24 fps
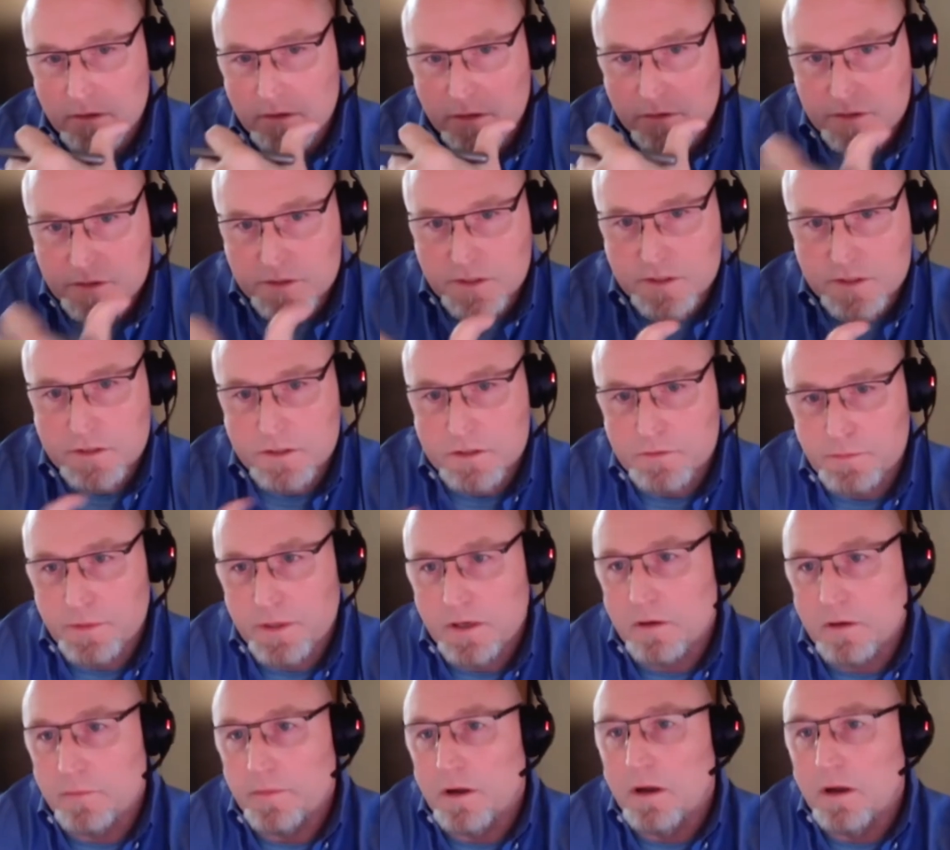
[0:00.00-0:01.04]
CISA is
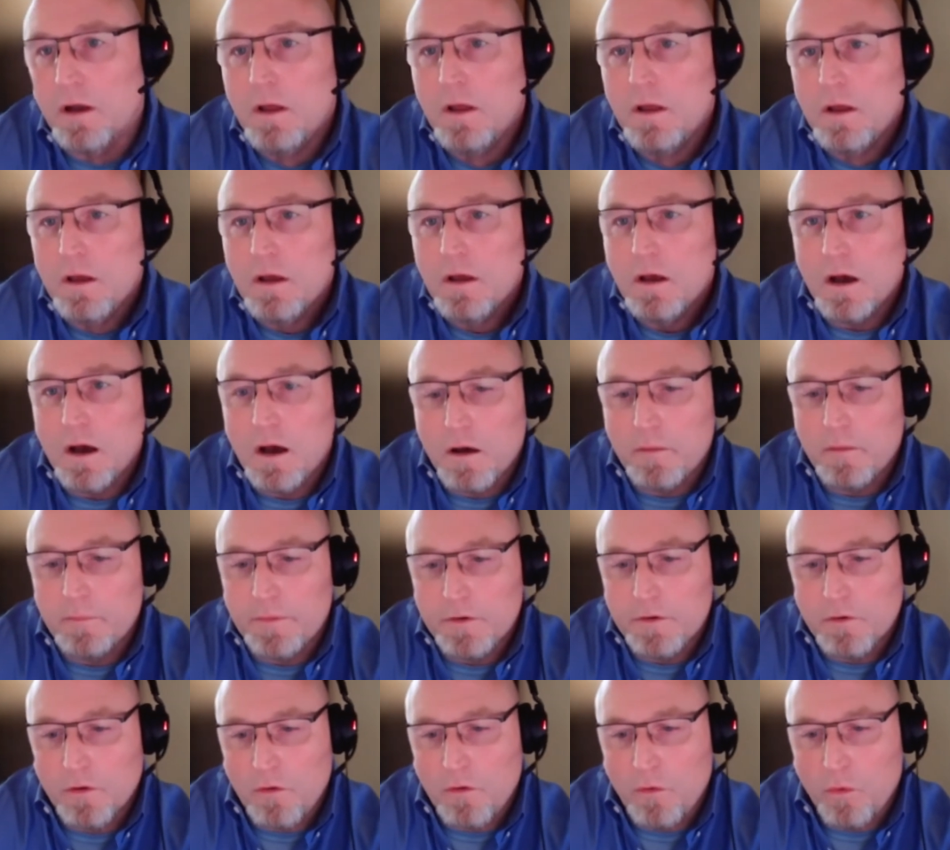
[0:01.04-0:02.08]
becoming,
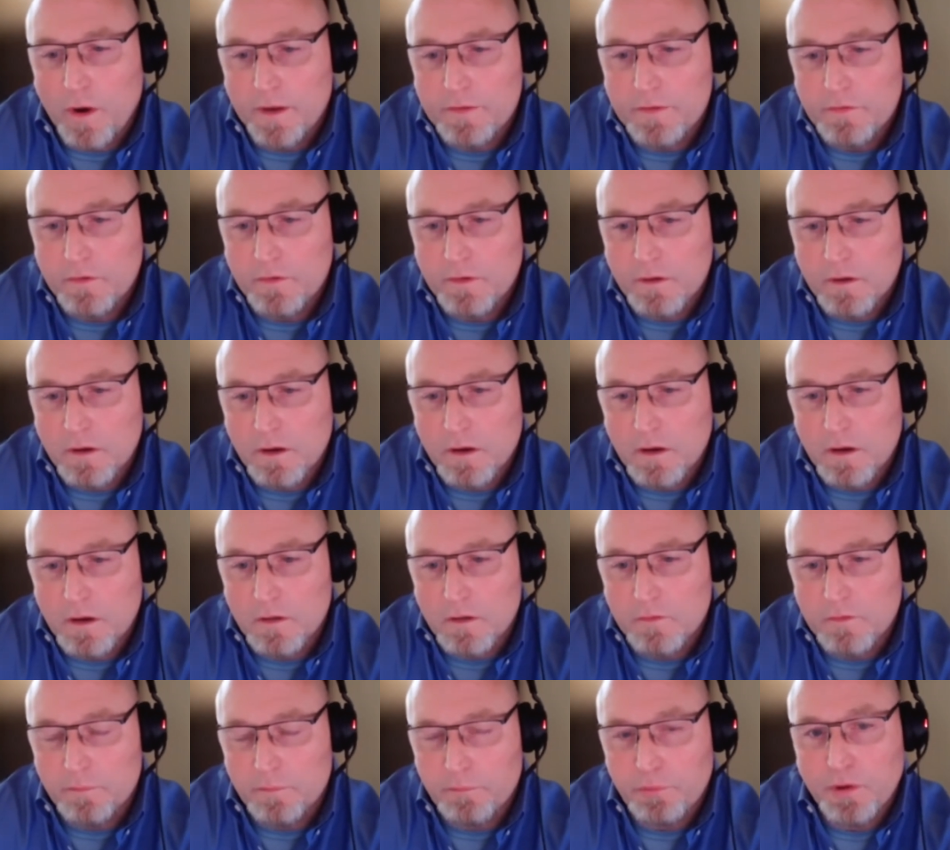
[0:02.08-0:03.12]
quite
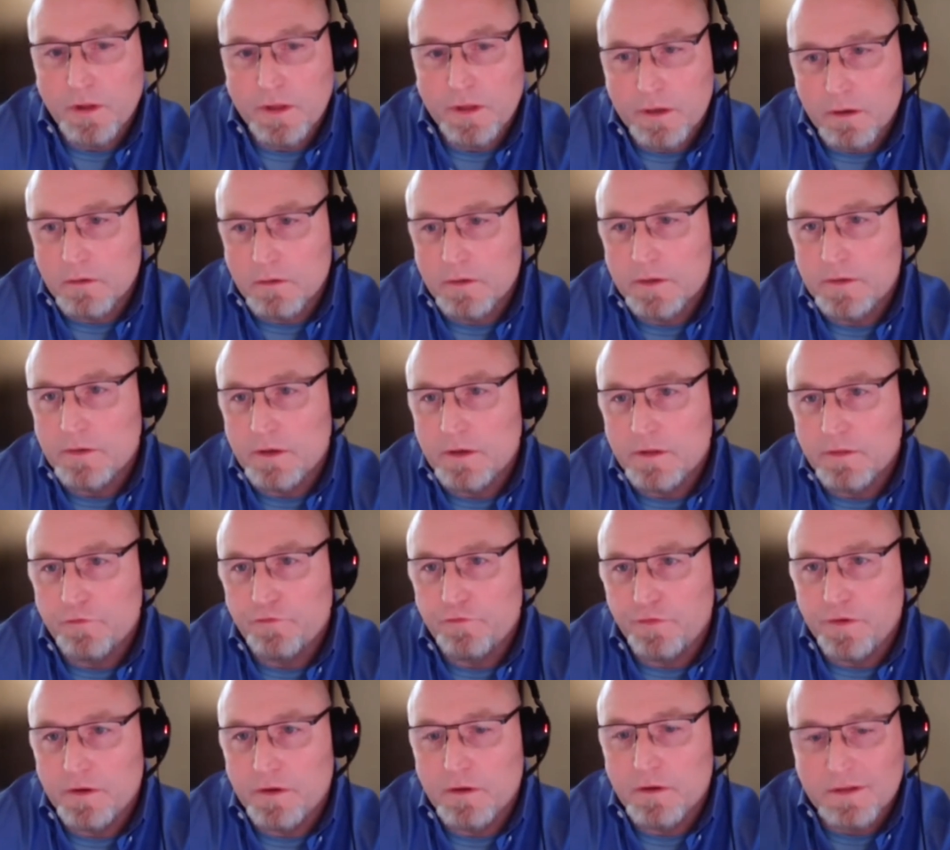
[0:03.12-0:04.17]
the player in the
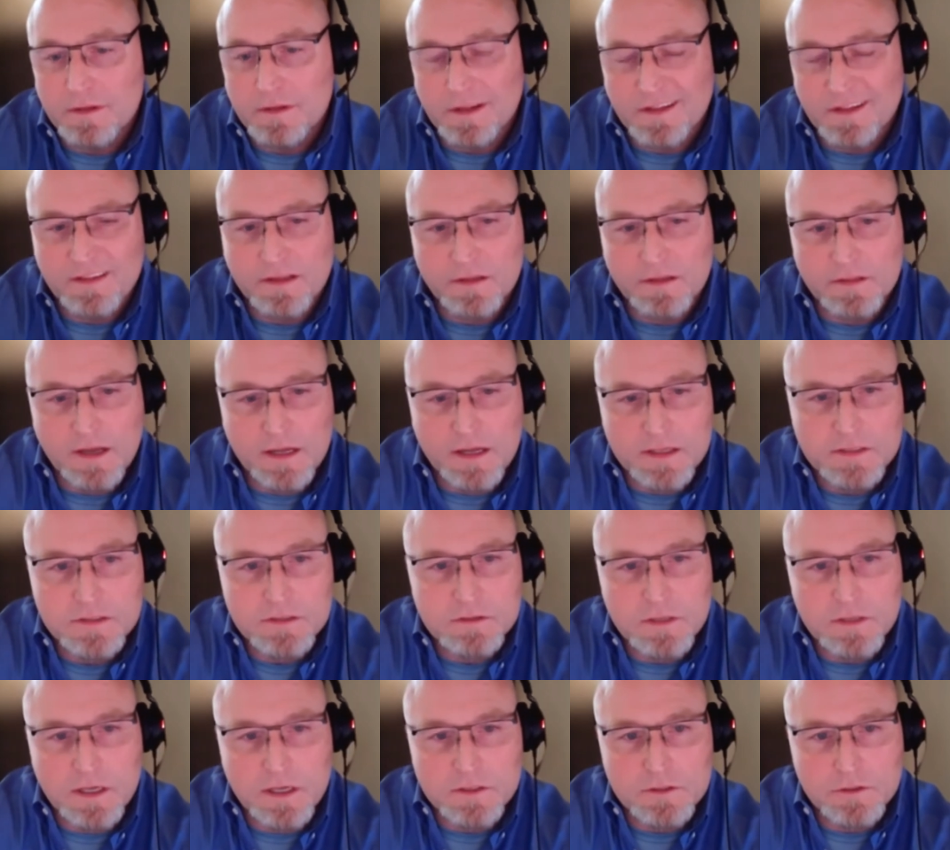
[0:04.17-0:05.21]
field, and I think
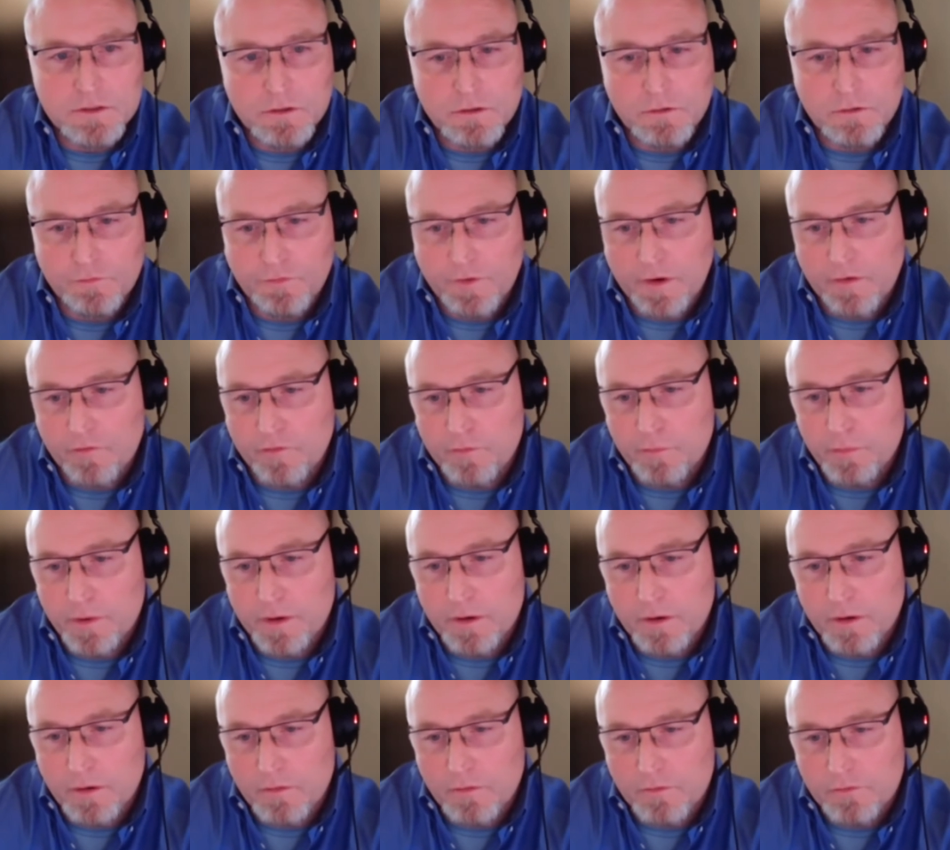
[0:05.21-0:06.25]
that's good for
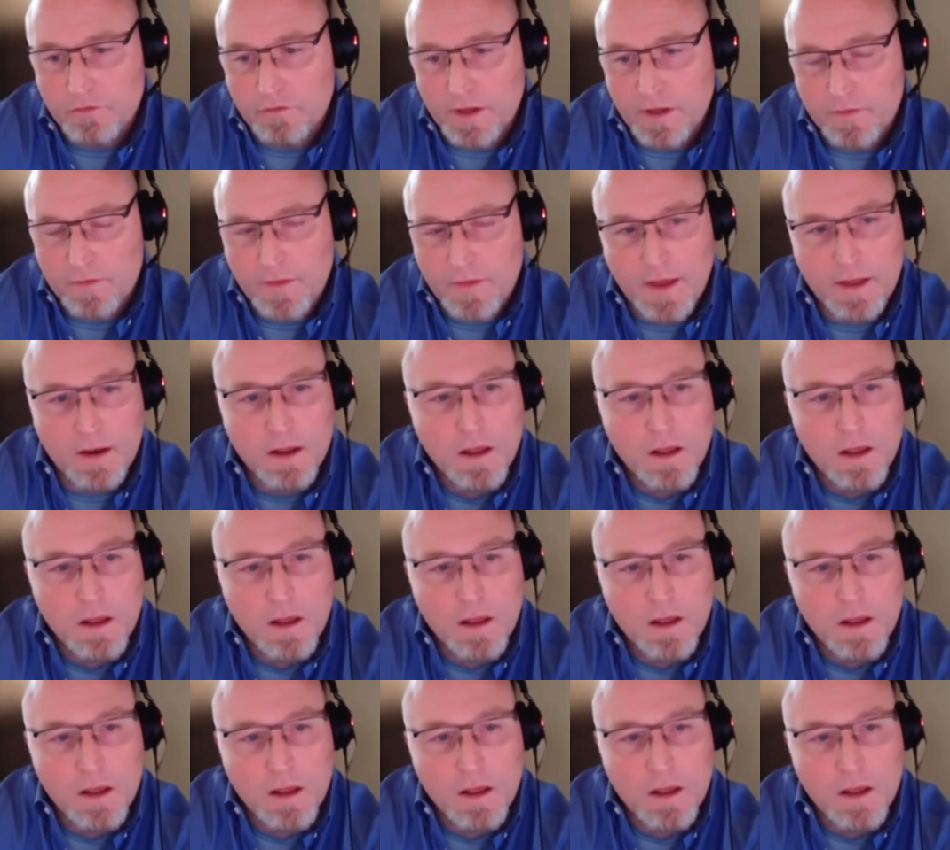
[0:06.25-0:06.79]
everybody to understand that.